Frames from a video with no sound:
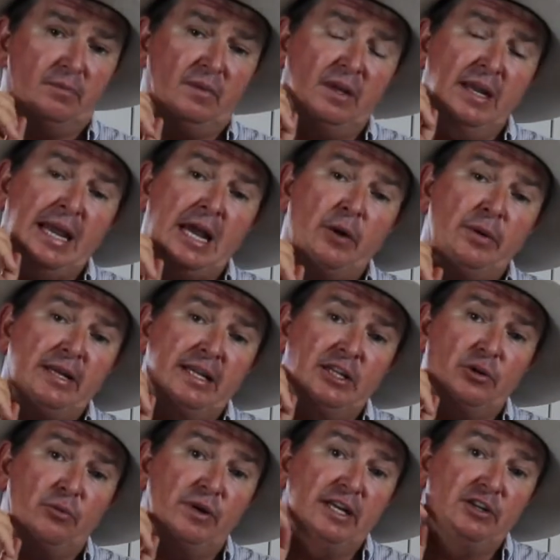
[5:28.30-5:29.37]
Now we need
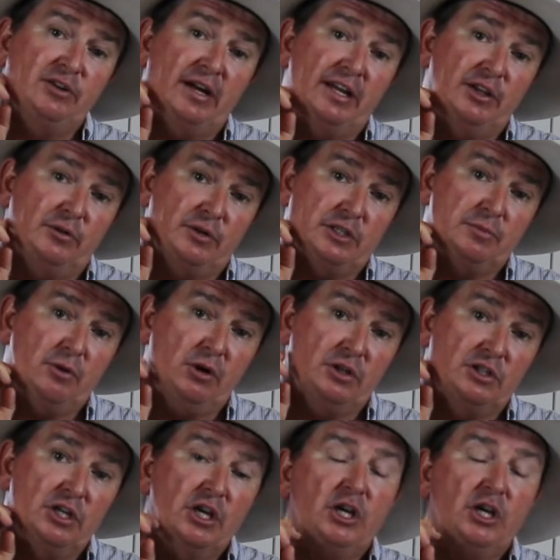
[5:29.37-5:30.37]
to retrain the response.